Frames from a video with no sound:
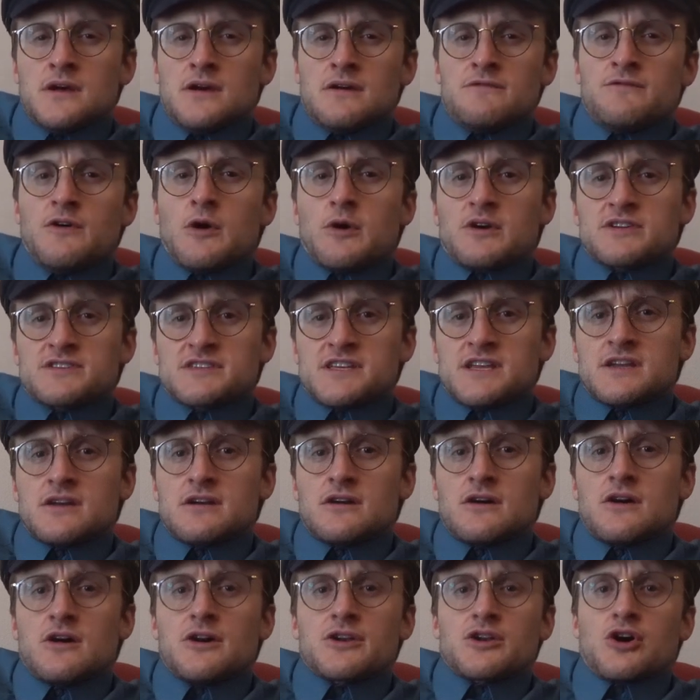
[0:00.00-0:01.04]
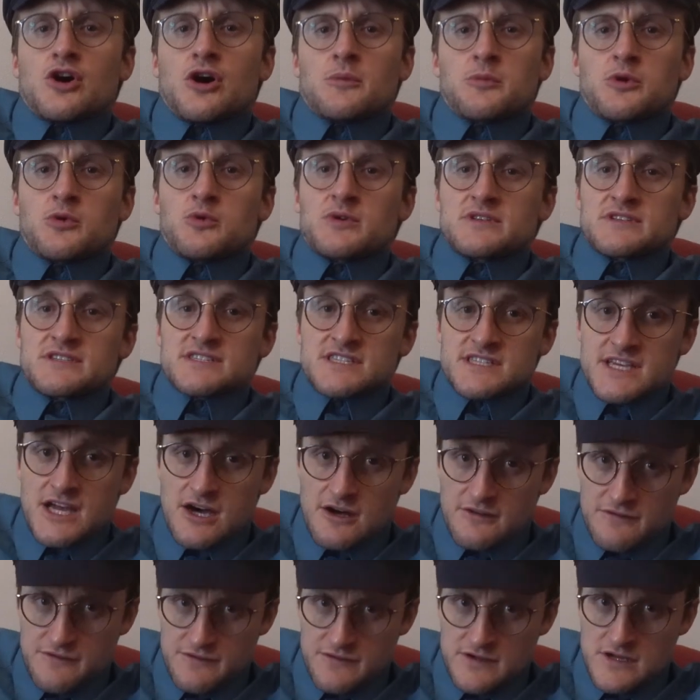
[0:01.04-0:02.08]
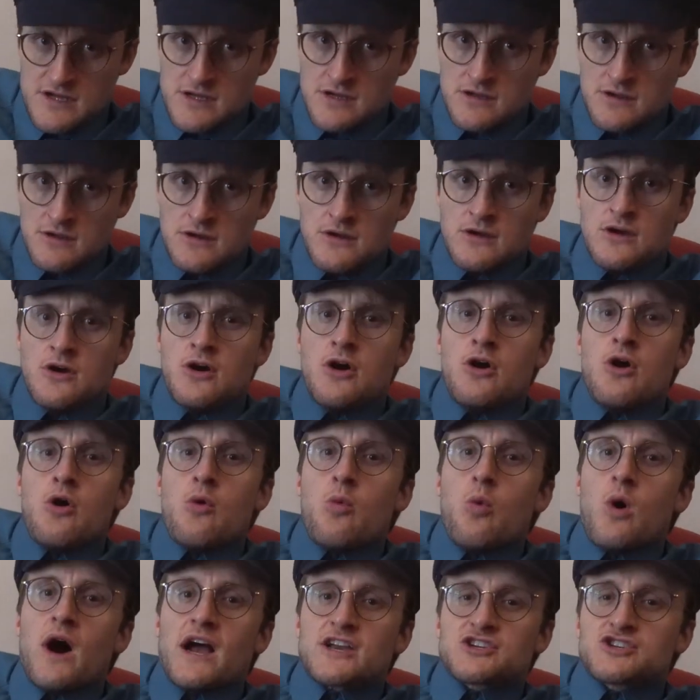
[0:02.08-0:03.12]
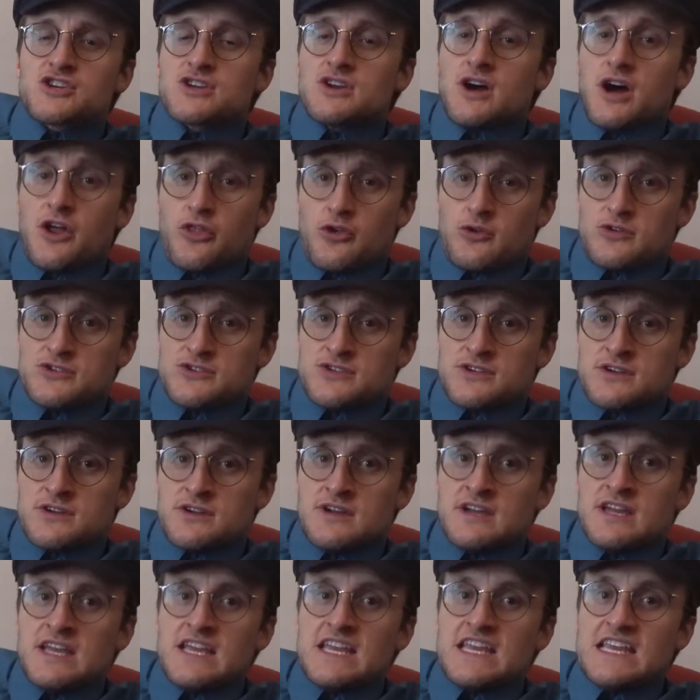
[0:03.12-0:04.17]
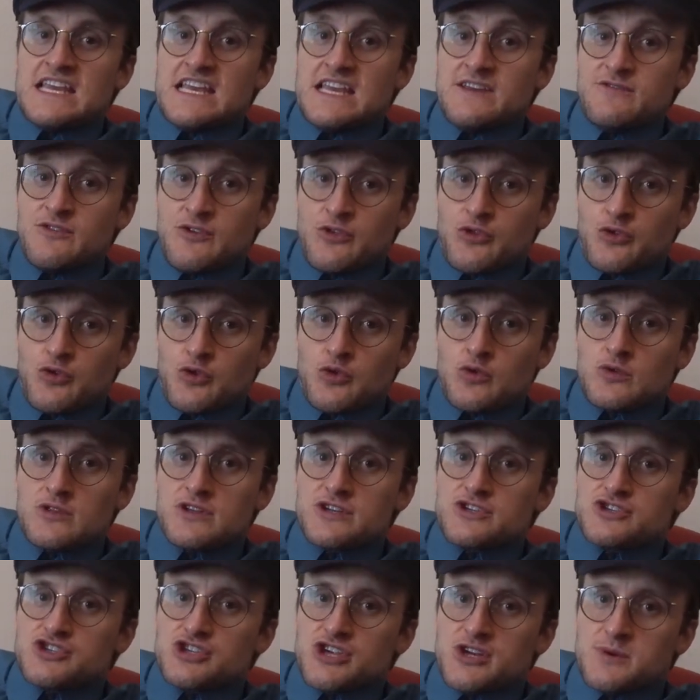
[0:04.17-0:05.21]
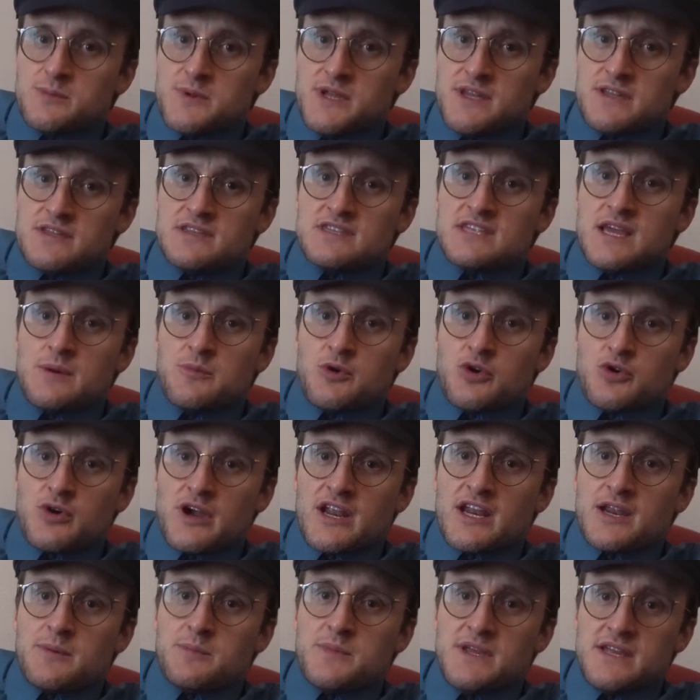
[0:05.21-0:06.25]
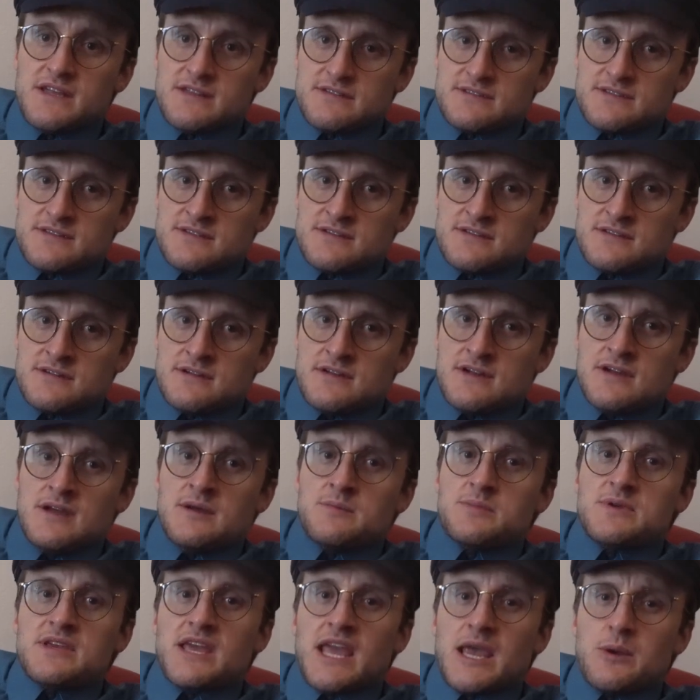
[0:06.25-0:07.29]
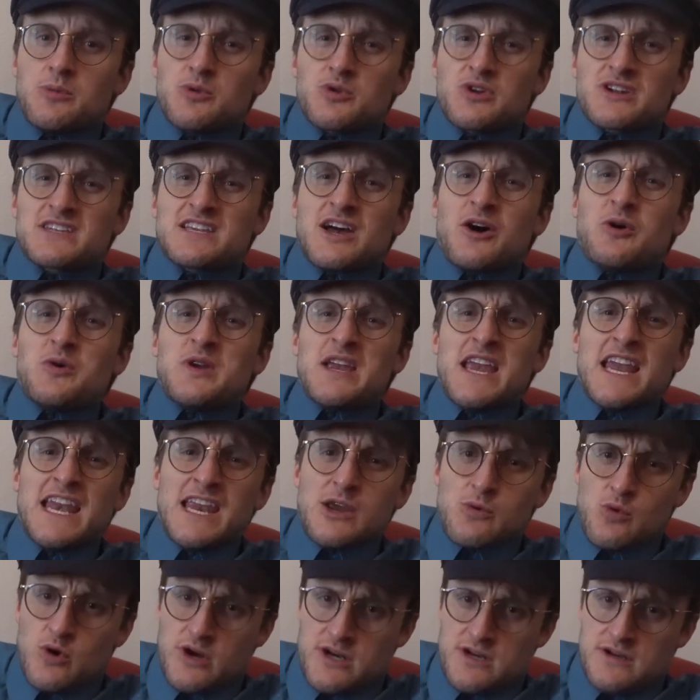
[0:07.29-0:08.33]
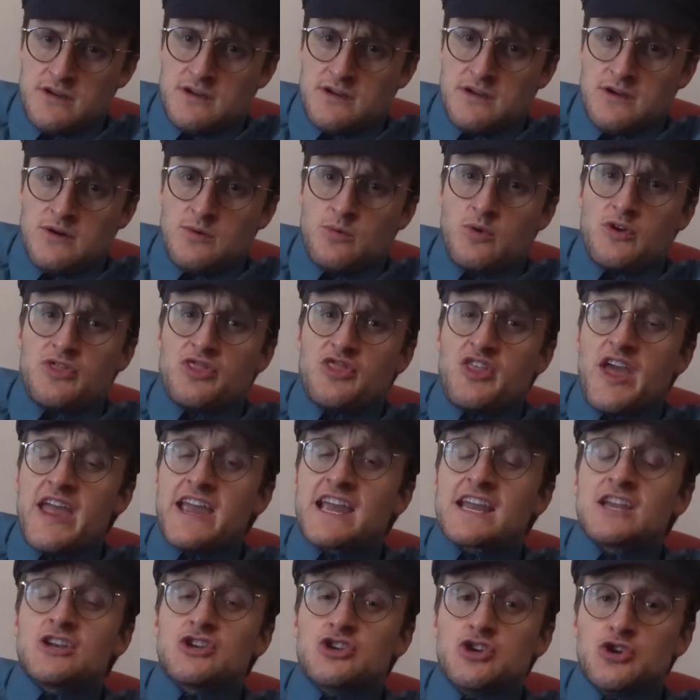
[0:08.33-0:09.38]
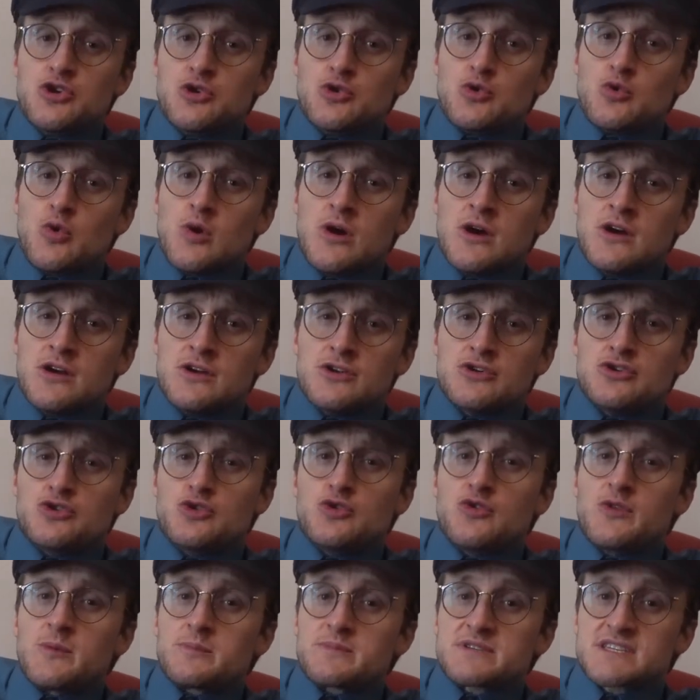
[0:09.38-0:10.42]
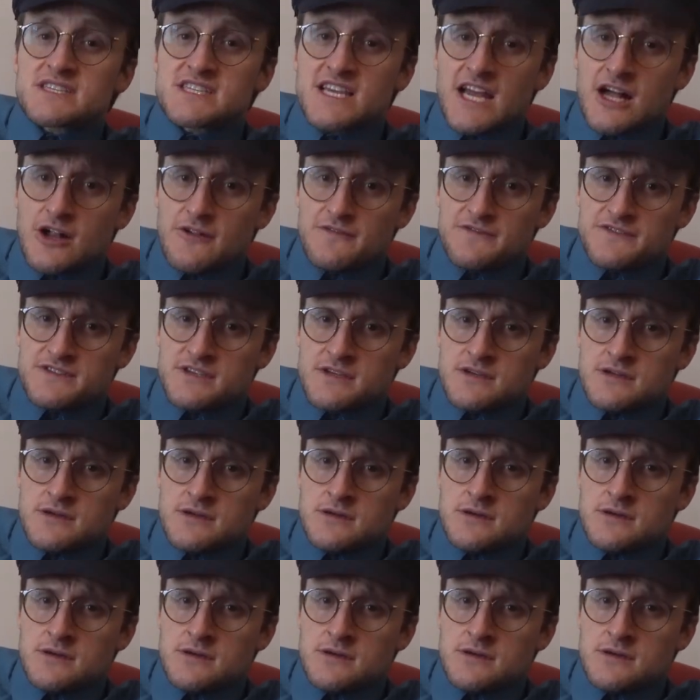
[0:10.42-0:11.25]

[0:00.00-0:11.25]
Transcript: Focusing on harming oneself, why should others, even through legitimate democratic means, be able to tell anyone what they can do to themselves?